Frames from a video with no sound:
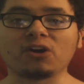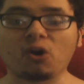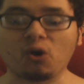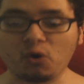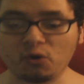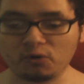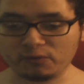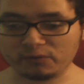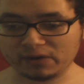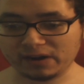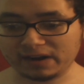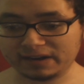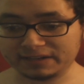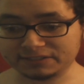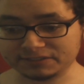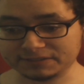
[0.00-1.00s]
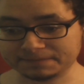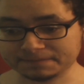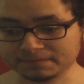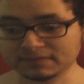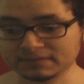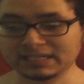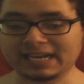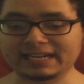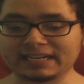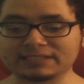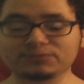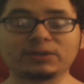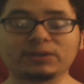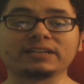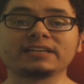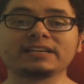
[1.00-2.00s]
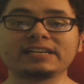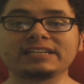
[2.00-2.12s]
Over 100. And guess what?